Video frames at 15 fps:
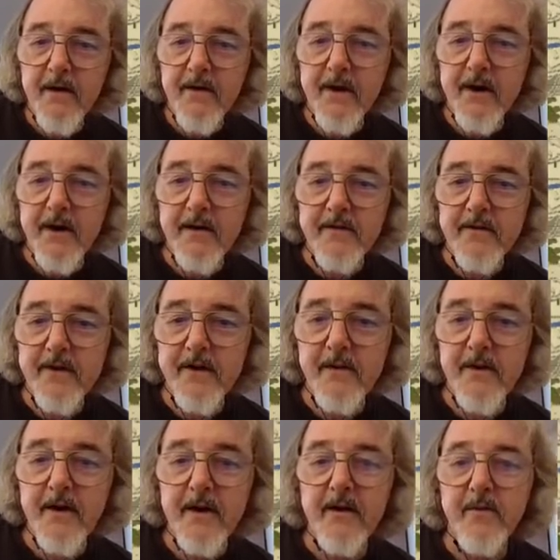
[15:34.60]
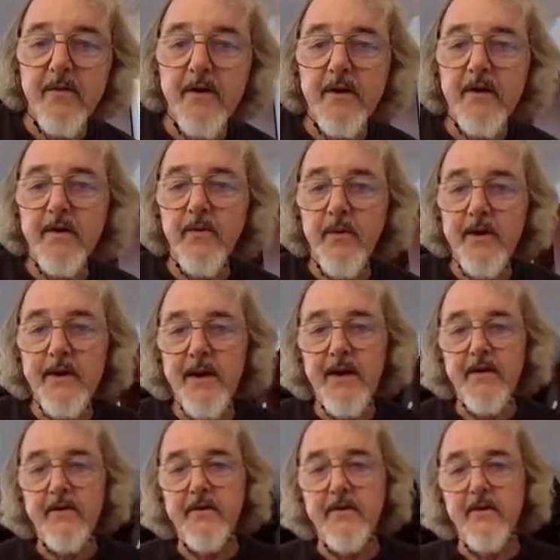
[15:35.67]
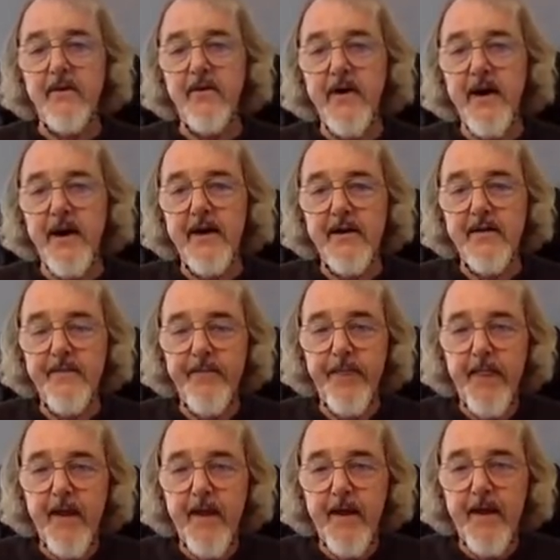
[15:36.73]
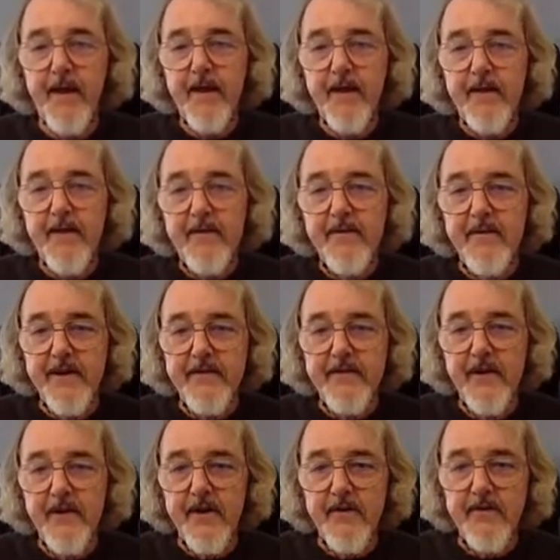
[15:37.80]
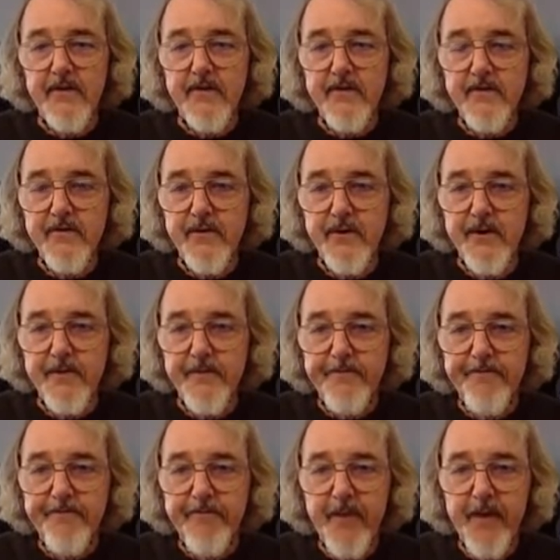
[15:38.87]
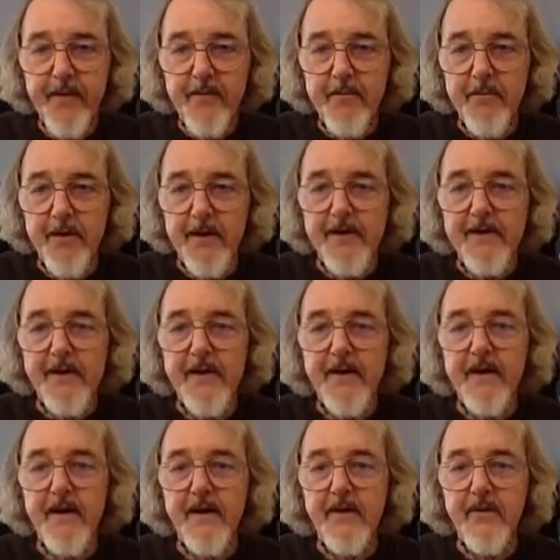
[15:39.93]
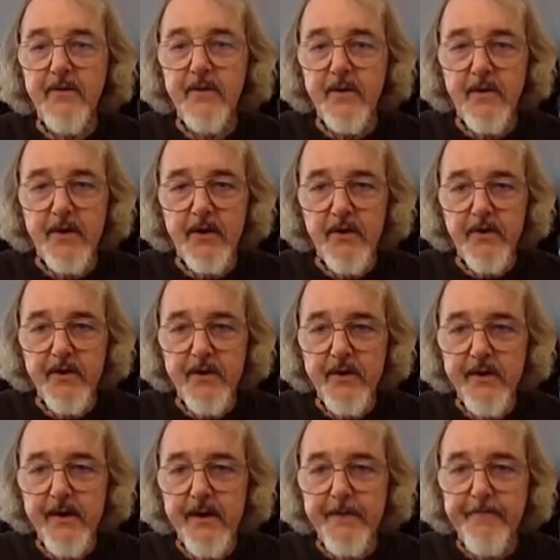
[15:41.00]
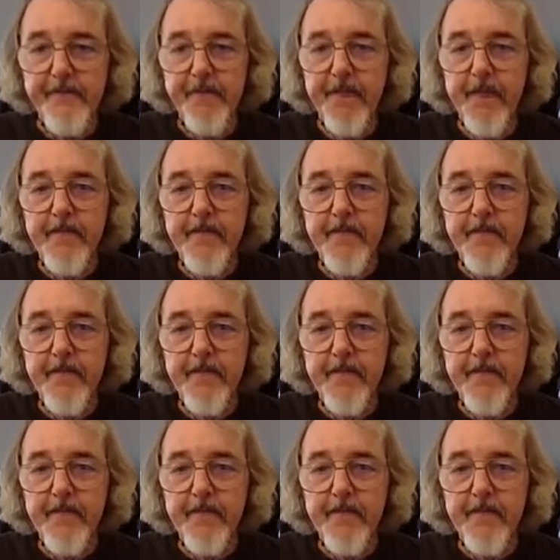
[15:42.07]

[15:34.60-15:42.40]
Okay, so here we are. We're on the way down to the crack. So that's our entrance to it. But uh, I don't really want to go there today.